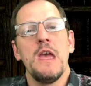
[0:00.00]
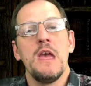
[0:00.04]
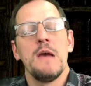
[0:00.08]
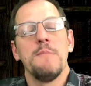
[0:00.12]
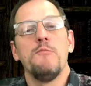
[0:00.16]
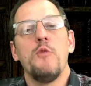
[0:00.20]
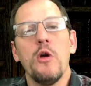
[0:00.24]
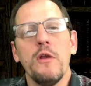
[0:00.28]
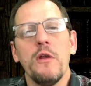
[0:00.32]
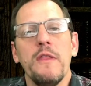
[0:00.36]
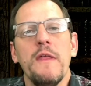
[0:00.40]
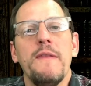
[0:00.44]

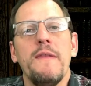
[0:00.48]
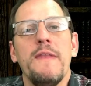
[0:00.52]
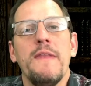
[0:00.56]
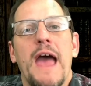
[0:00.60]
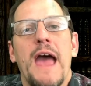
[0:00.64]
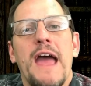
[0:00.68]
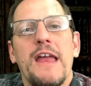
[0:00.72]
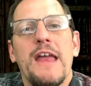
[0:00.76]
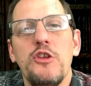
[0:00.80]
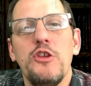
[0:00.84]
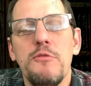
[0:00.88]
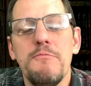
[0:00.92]
More than
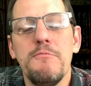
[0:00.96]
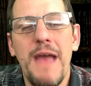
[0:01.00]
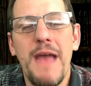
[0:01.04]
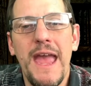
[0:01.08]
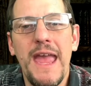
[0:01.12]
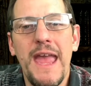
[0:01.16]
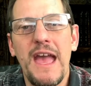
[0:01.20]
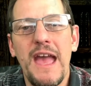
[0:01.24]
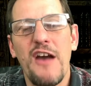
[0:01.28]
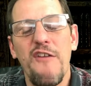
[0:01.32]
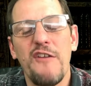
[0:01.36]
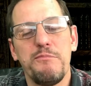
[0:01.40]
that, you
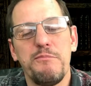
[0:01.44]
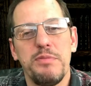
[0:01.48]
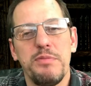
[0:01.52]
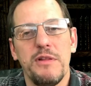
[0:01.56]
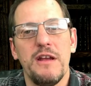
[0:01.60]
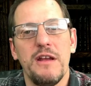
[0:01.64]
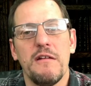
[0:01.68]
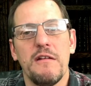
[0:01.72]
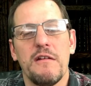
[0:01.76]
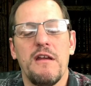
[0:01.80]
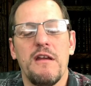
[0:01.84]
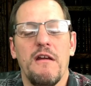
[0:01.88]
may have
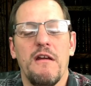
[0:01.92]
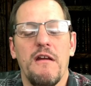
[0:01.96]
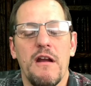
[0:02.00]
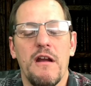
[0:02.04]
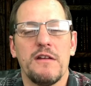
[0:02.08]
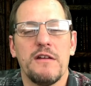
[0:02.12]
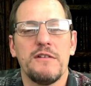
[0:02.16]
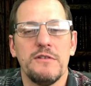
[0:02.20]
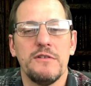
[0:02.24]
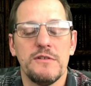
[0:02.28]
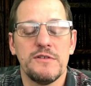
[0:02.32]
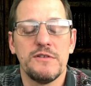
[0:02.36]

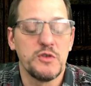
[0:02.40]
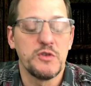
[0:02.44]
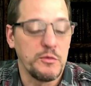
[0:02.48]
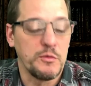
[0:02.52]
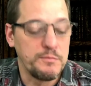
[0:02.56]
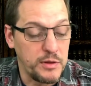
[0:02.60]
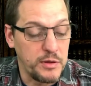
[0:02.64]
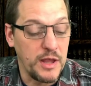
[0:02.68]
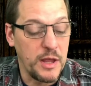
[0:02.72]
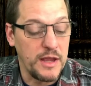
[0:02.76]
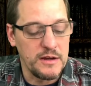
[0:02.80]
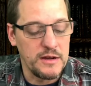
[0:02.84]

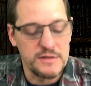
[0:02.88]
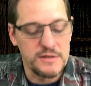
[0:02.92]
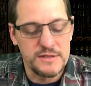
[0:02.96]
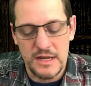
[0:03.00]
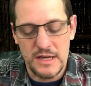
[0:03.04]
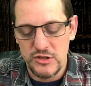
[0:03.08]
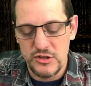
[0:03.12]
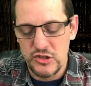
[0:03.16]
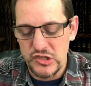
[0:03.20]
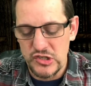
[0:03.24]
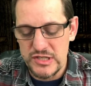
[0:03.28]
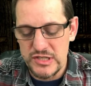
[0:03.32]
players, I
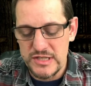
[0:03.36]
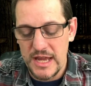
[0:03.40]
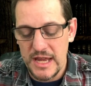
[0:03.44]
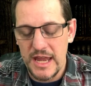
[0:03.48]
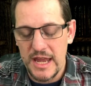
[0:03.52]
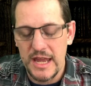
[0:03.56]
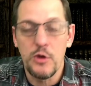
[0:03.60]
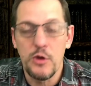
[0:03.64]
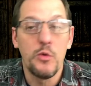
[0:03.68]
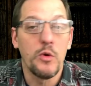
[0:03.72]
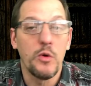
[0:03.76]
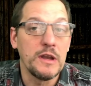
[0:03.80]
should
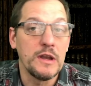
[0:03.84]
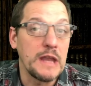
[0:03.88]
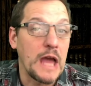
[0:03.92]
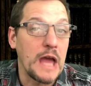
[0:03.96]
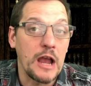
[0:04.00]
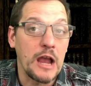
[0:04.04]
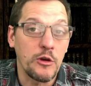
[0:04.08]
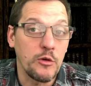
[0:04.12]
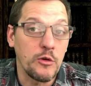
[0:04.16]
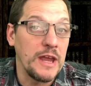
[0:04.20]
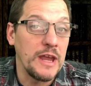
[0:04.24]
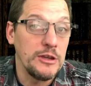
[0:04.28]
say, who are
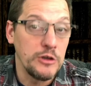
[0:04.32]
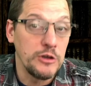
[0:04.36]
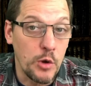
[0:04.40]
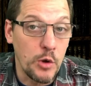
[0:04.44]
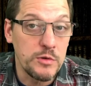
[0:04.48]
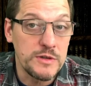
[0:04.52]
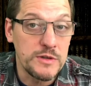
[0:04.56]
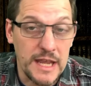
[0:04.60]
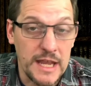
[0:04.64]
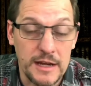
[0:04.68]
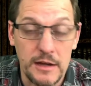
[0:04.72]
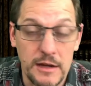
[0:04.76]
not great
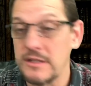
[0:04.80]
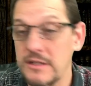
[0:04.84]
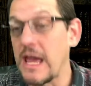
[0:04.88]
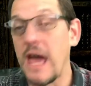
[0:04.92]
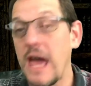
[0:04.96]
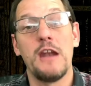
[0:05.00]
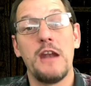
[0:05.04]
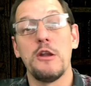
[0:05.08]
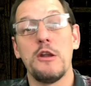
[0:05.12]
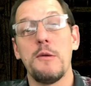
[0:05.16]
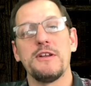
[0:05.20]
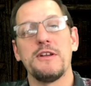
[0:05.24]
note takers. I
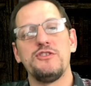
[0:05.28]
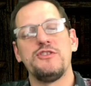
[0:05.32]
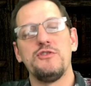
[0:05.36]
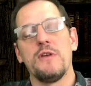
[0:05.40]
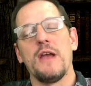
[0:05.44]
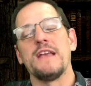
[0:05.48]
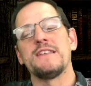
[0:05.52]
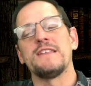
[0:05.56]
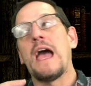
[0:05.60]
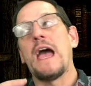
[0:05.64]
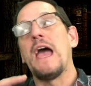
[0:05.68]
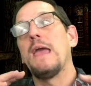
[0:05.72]
don't know about you
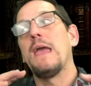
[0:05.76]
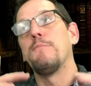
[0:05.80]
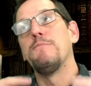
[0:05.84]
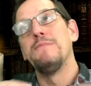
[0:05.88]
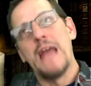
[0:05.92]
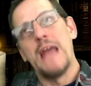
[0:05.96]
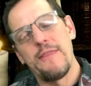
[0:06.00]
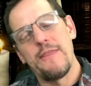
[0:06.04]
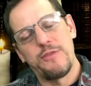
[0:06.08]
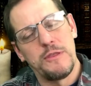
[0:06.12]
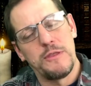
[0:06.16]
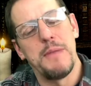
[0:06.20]
guys. I am
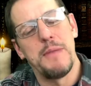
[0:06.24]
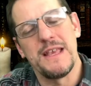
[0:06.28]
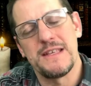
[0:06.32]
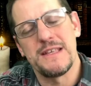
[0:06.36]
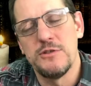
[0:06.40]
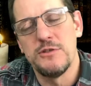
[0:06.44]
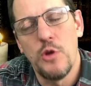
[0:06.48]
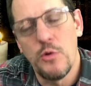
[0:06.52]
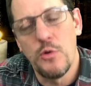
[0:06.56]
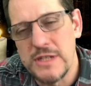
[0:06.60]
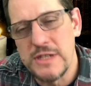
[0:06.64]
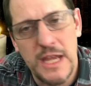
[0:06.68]
not the best
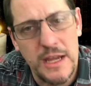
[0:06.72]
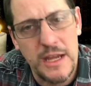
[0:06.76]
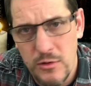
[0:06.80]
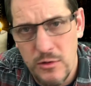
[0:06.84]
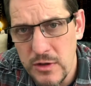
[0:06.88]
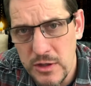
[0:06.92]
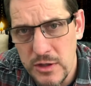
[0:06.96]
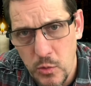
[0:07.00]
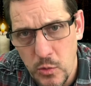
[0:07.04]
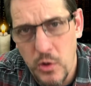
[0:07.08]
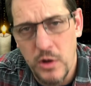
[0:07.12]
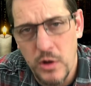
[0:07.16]
note taker
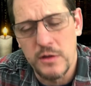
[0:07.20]
in the world.